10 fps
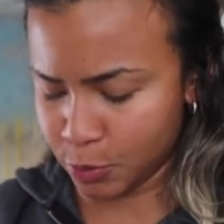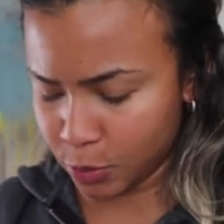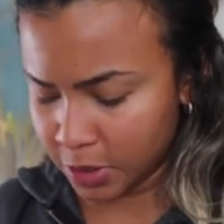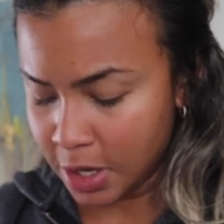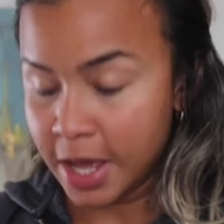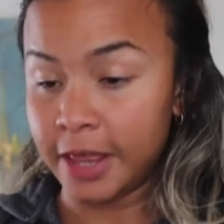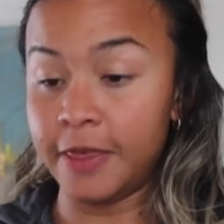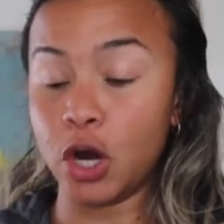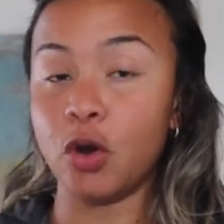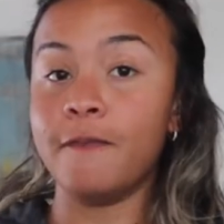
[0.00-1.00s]
more.
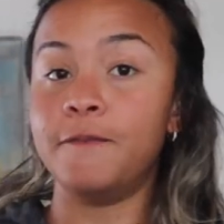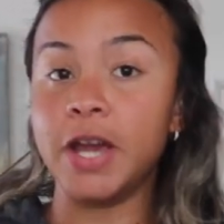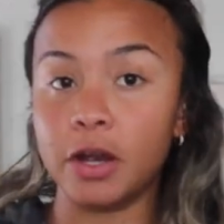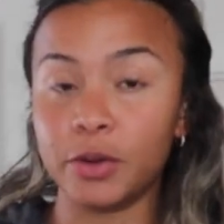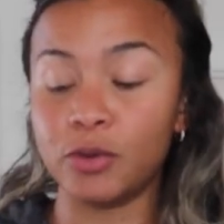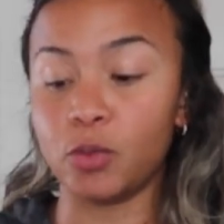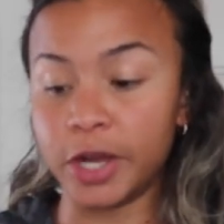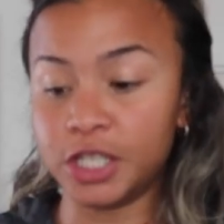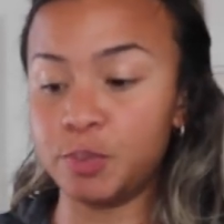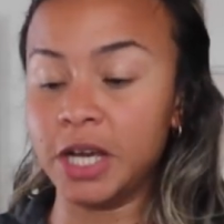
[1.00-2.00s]
They're very
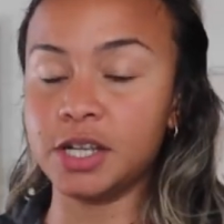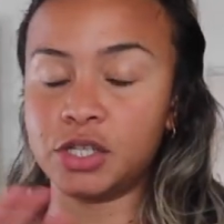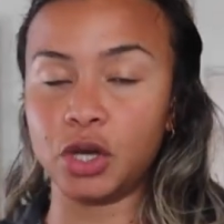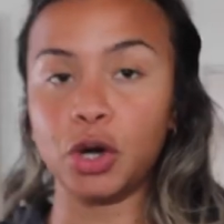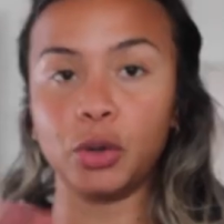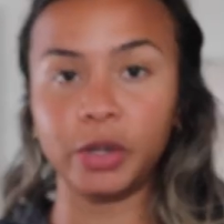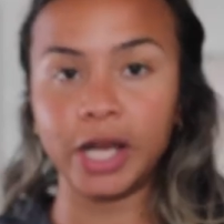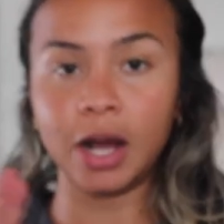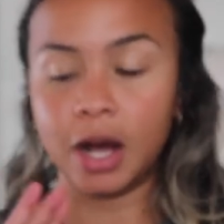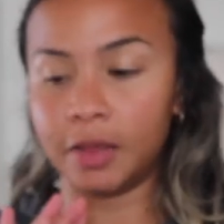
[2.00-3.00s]
rich because the
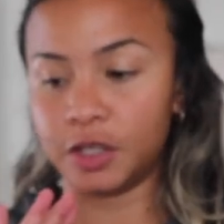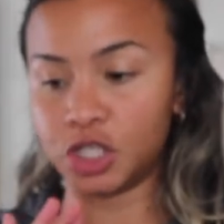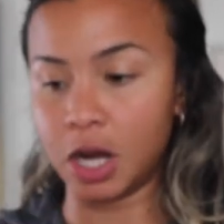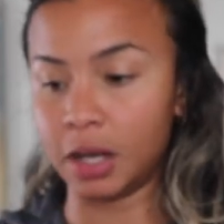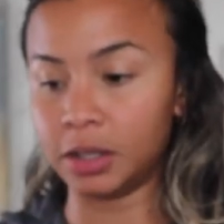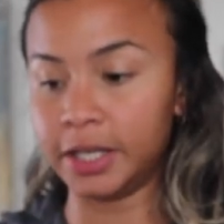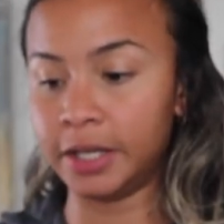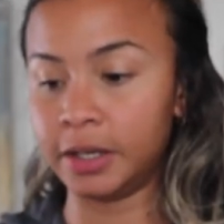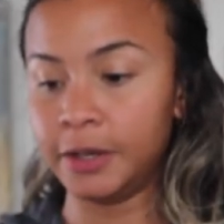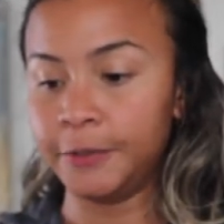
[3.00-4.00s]
coating on the
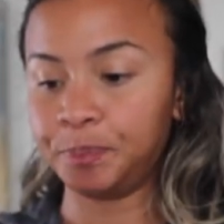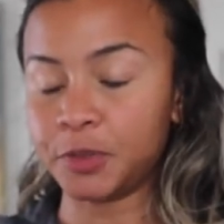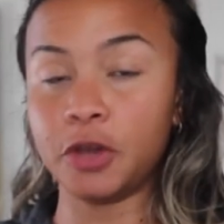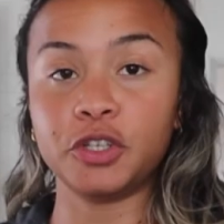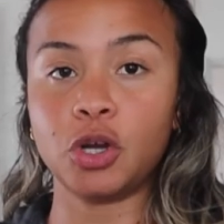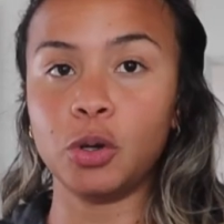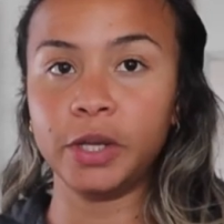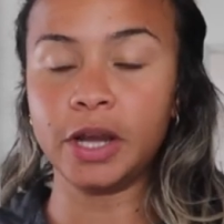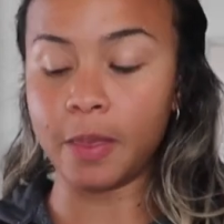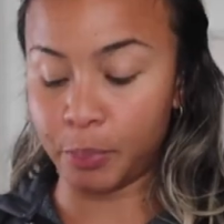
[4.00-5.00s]
chocolate or the
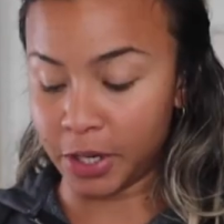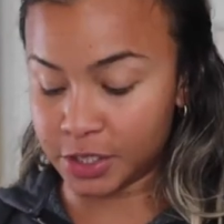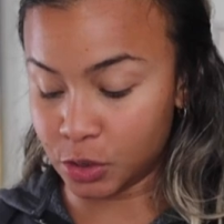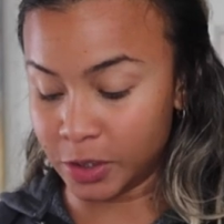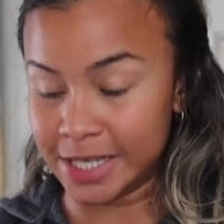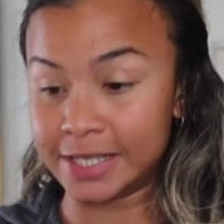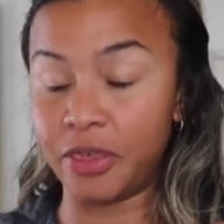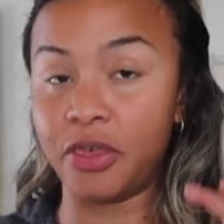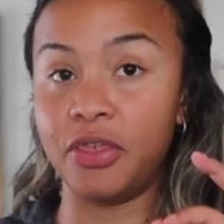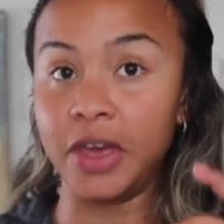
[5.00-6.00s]
coating on the pretzel is
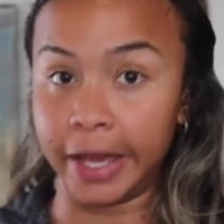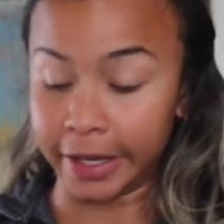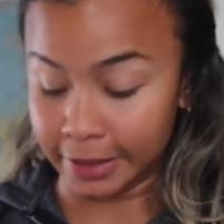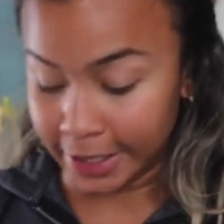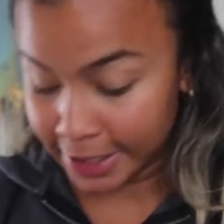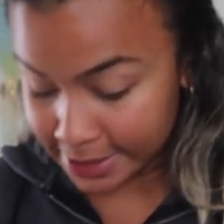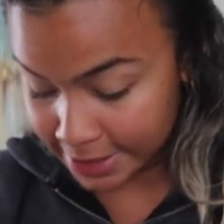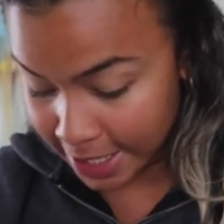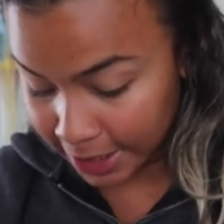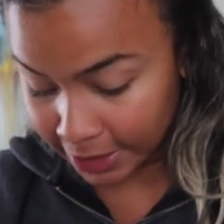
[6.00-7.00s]
thick. Like it's
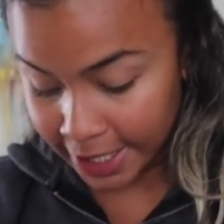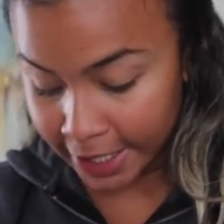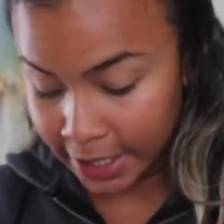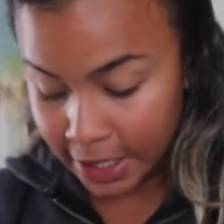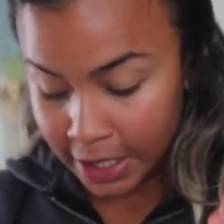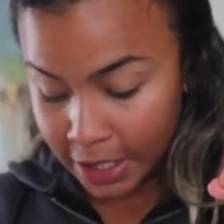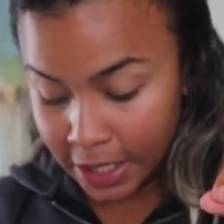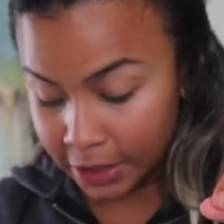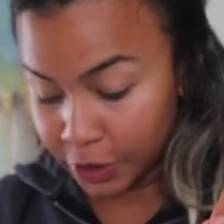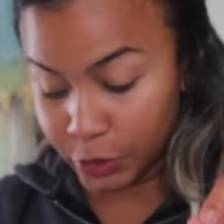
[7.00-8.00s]
not like
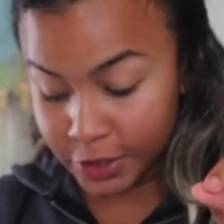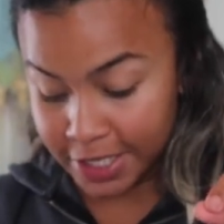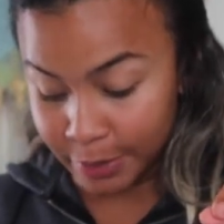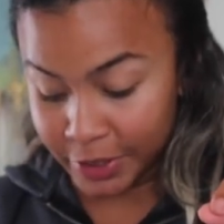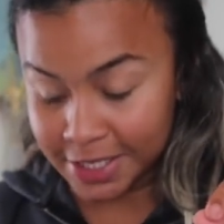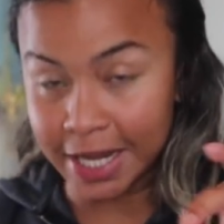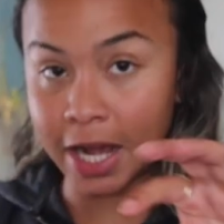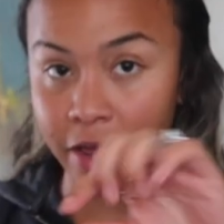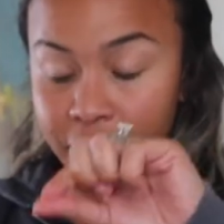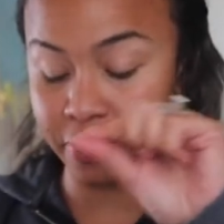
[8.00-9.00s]
a little dip. It's
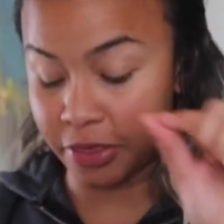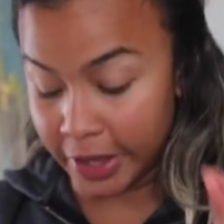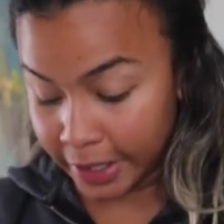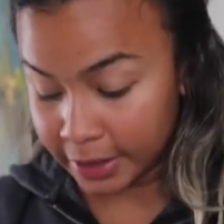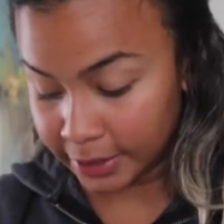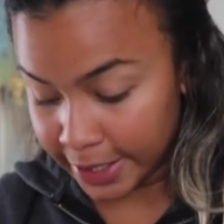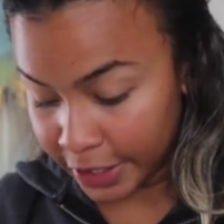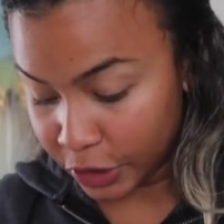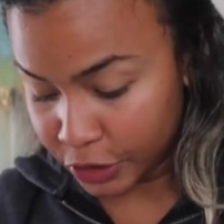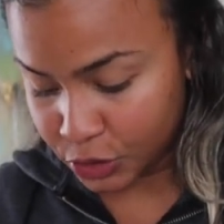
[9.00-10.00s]
like a thick
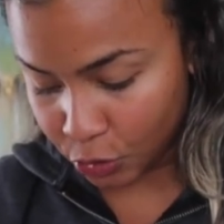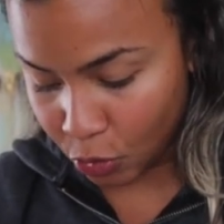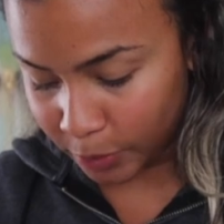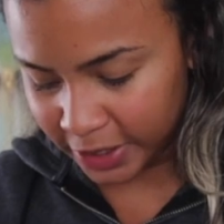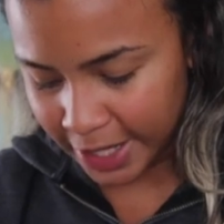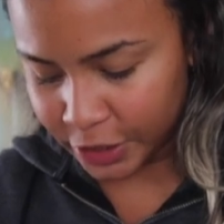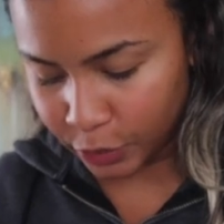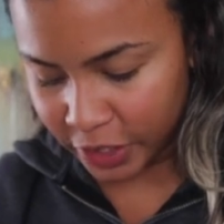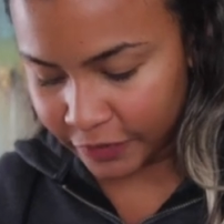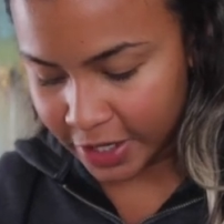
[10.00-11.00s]
layer. So normally I
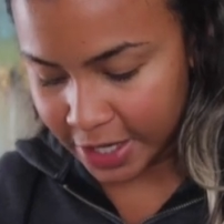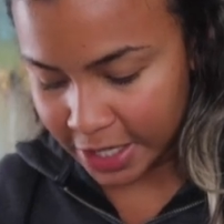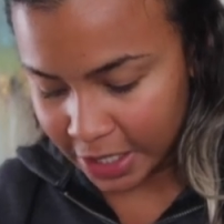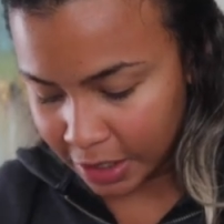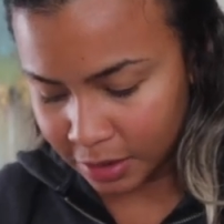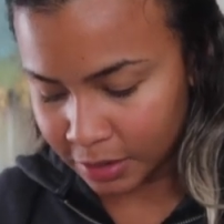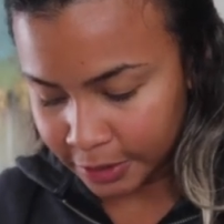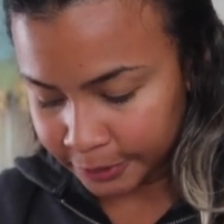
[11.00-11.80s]
don't even need